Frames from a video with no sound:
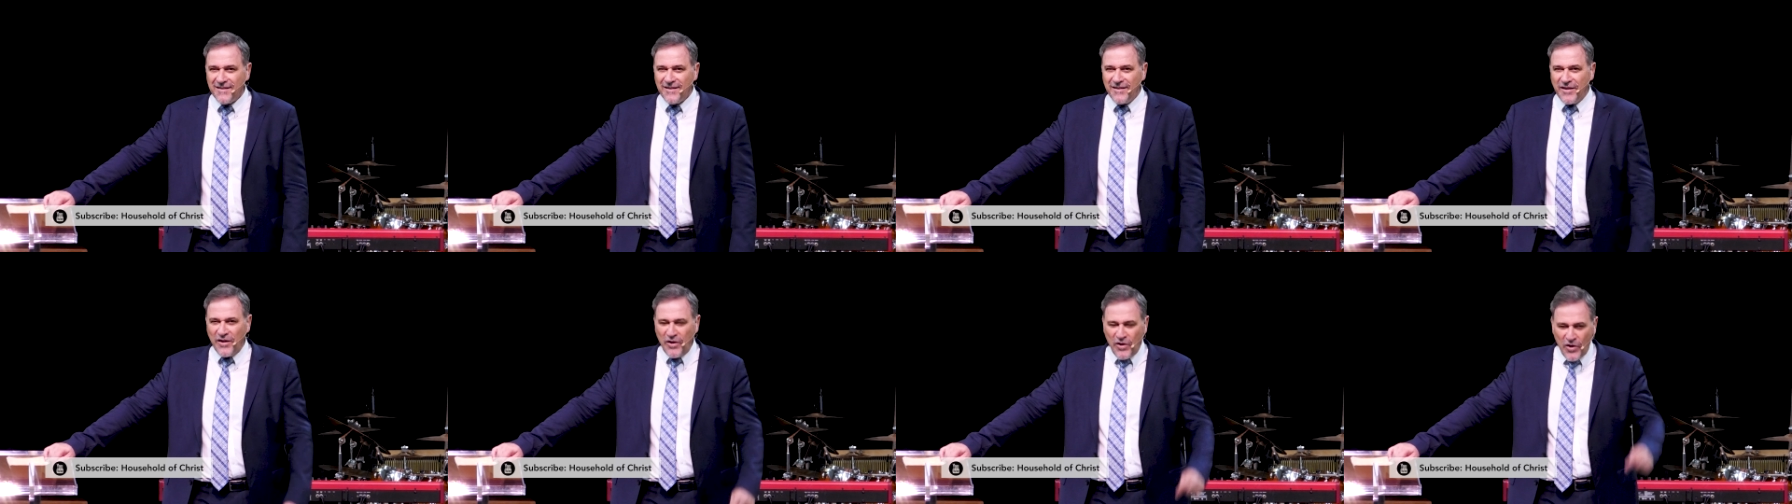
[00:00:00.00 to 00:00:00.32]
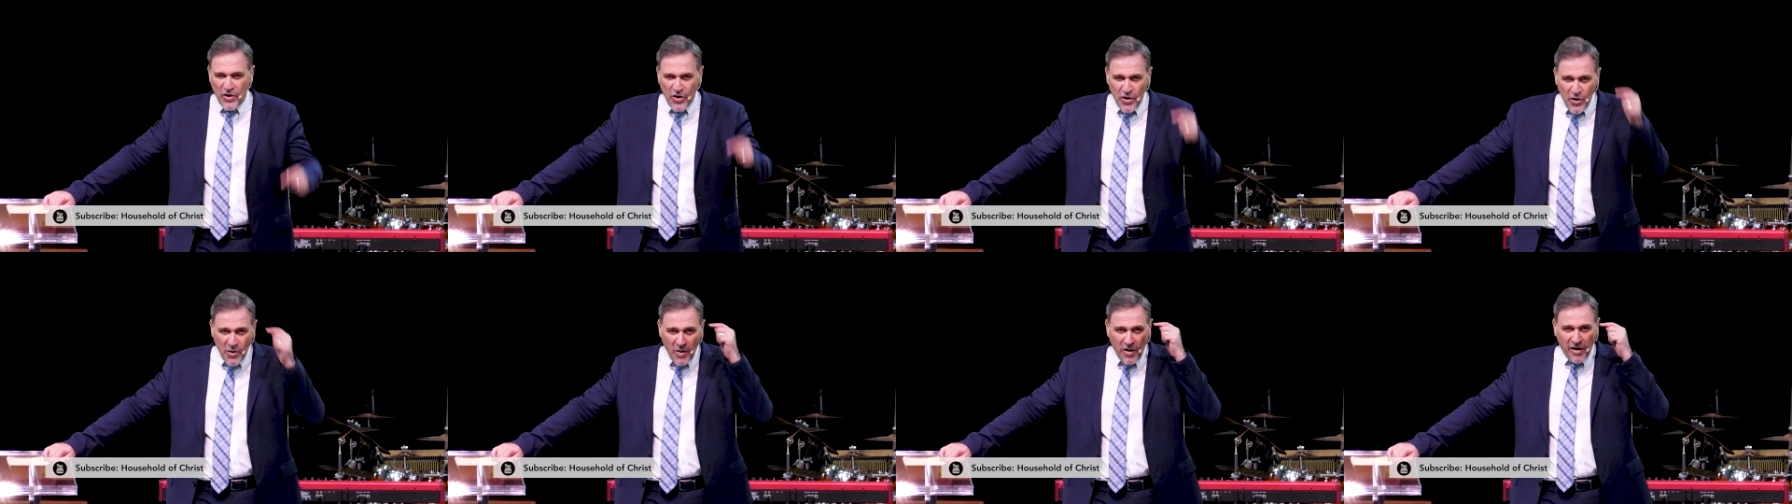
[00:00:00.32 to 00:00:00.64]

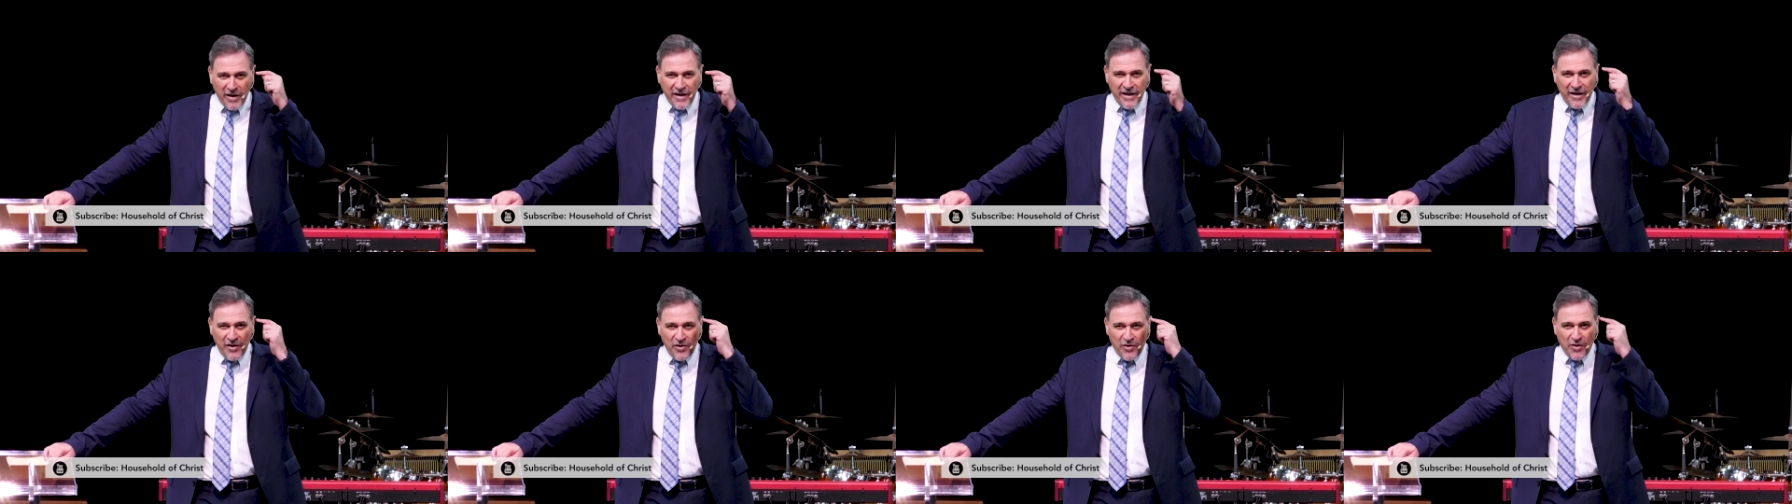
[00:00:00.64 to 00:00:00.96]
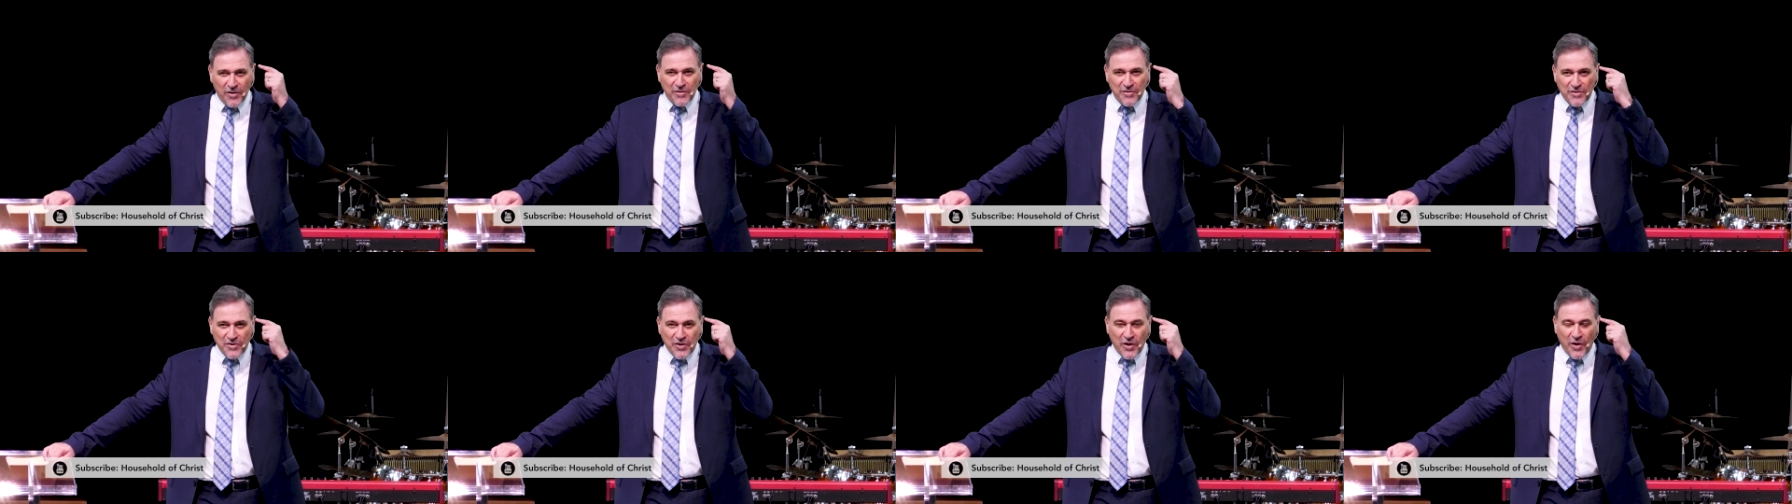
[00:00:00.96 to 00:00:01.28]
You are in
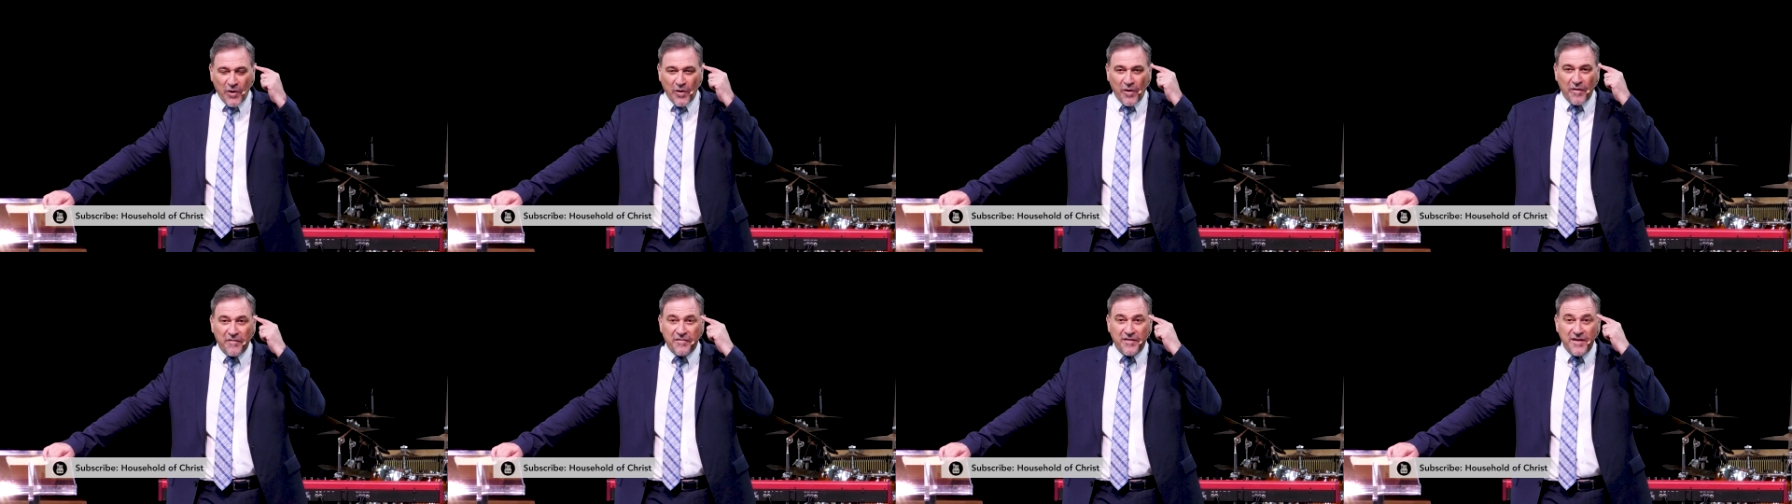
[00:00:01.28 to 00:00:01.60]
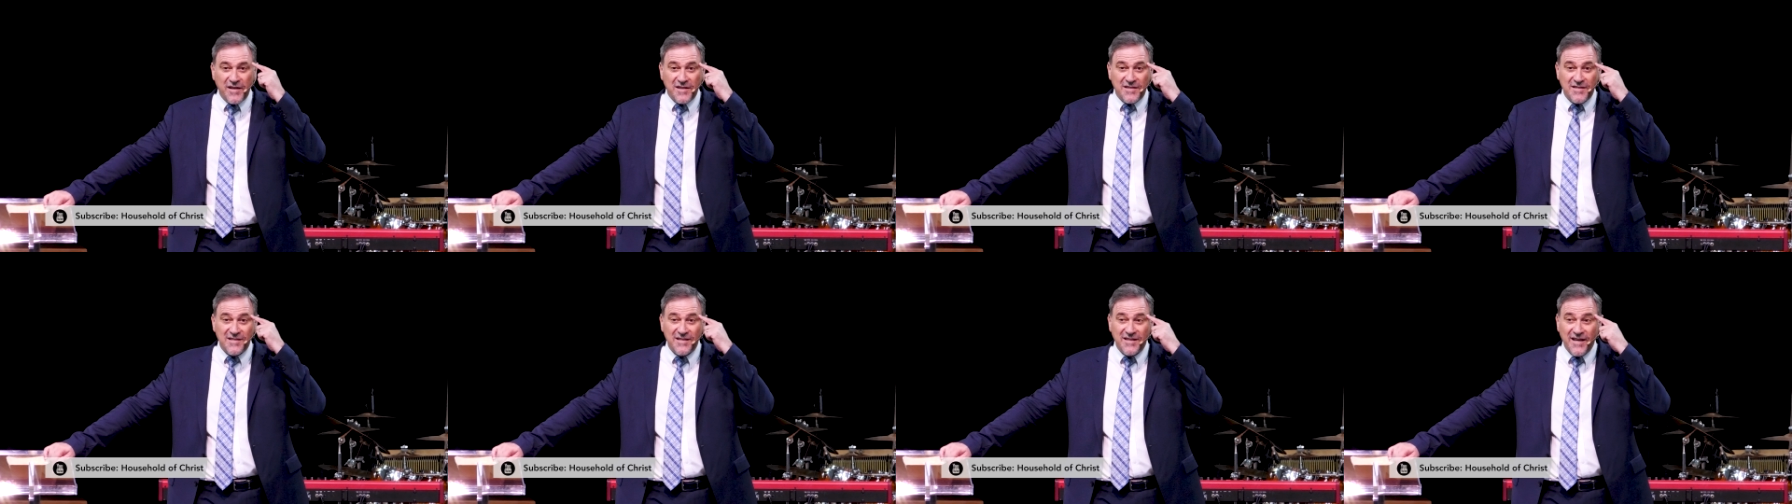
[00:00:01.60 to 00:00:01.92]
control of
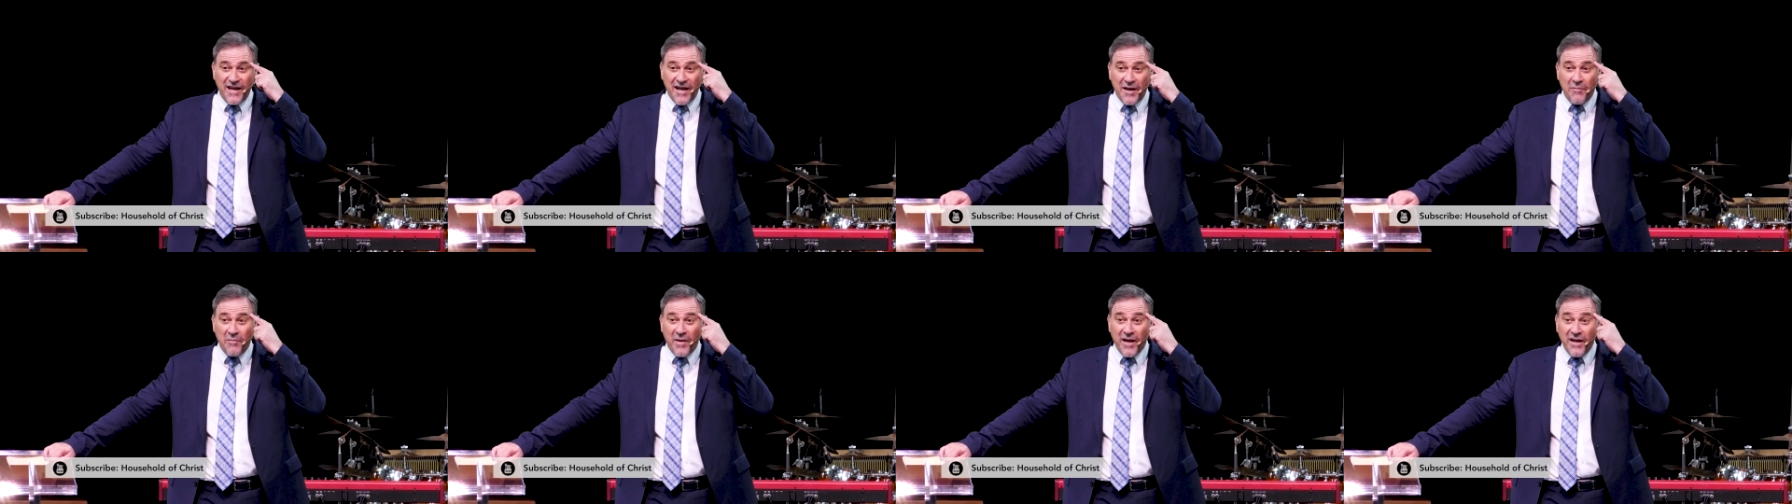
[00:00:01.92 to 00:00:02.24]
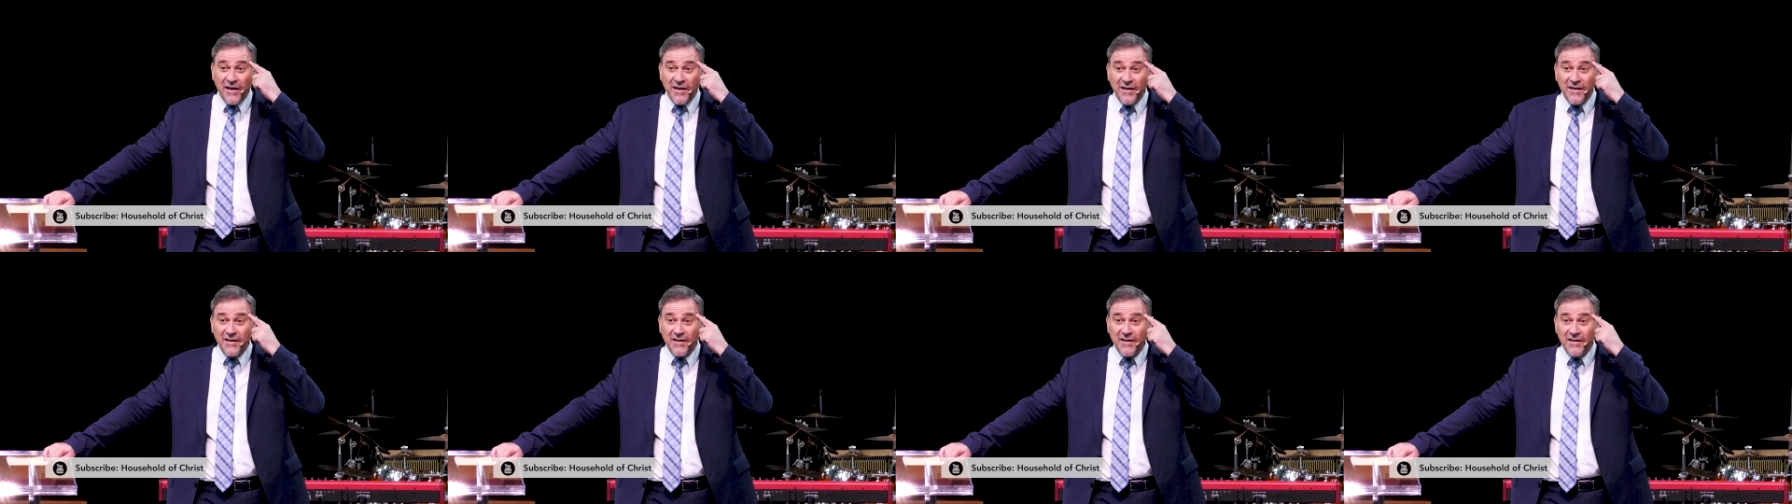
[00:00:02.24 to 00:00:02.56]
this.
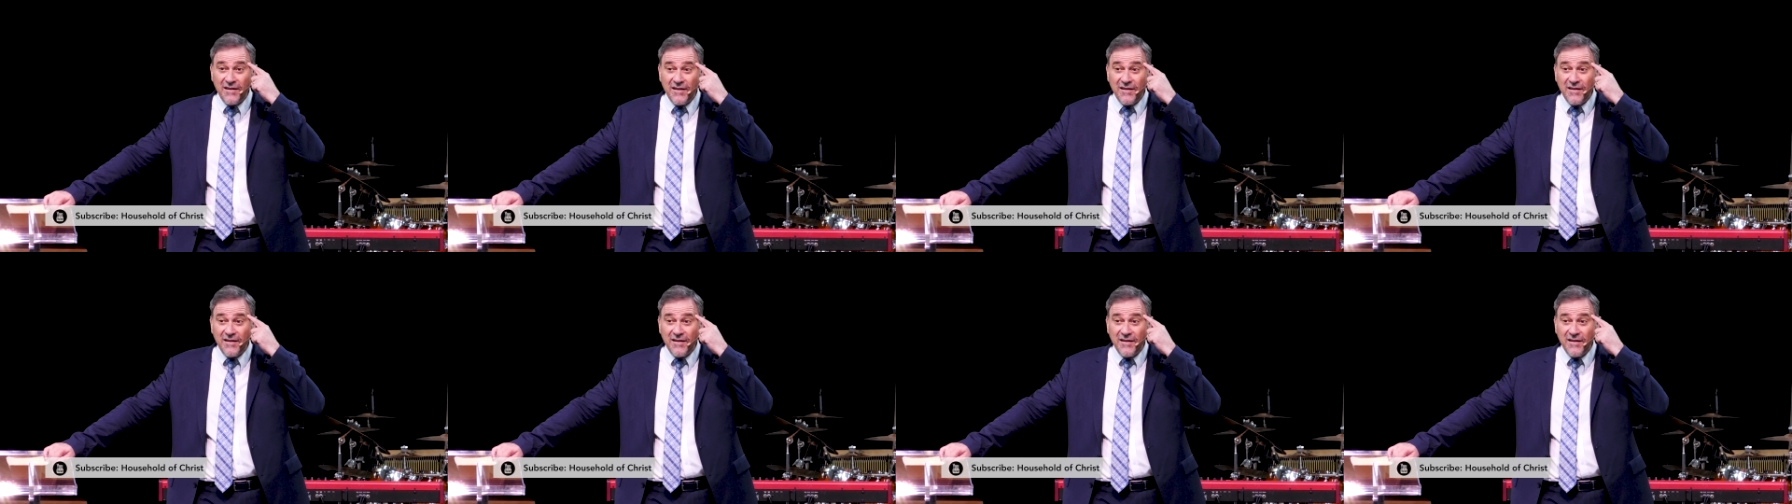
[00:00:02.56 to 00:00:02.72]
Amen.